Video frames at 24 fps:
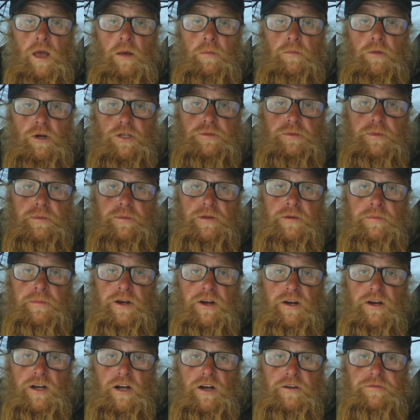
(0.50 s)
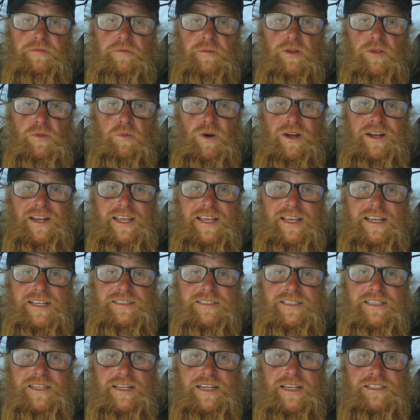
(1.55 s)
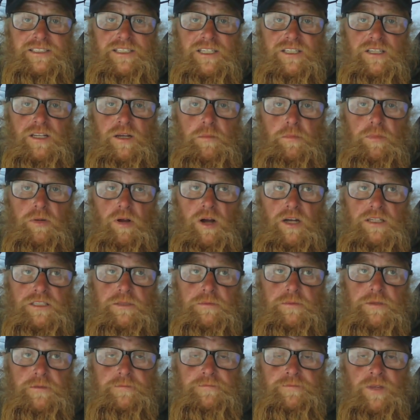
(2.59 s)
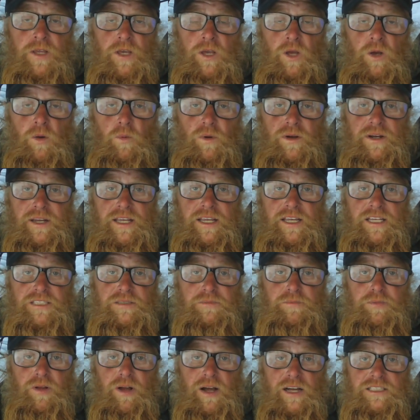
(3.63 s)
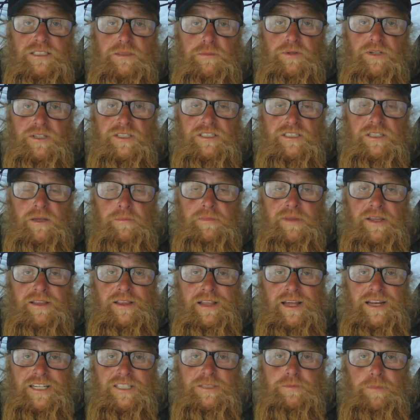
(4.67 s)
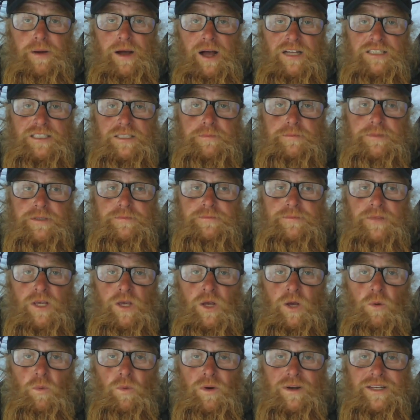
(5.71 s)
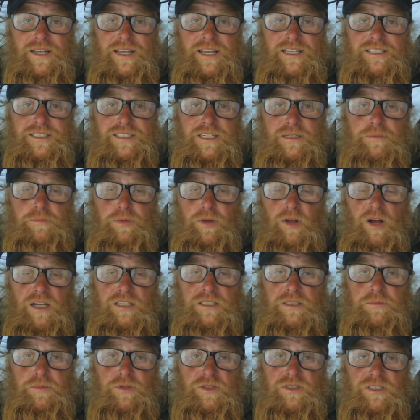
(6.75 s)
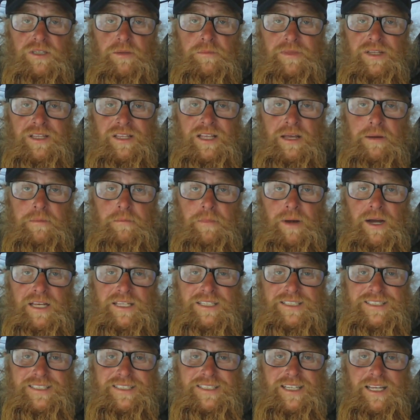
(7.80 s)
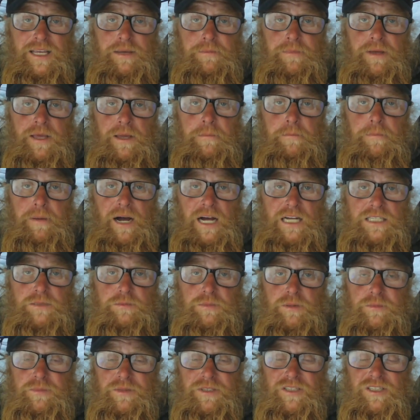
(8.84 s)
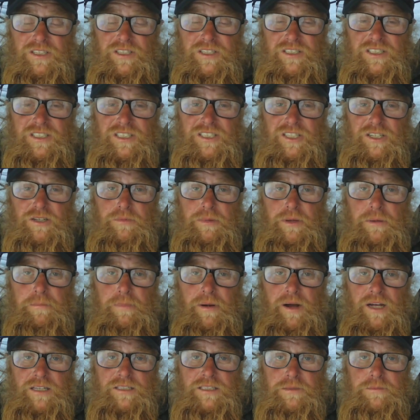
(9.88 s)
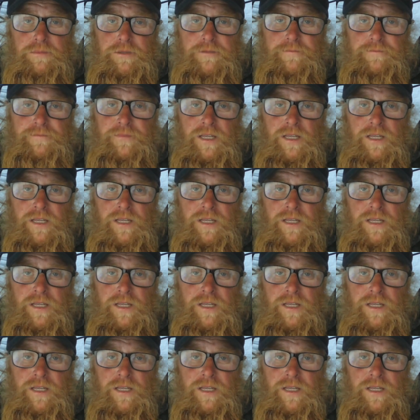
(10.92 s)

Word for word: Most people in America are familiar with what is and isn't plausible. What is plausible is something that is possible. What isn't plausible is something that might seem impossible but could still be possible.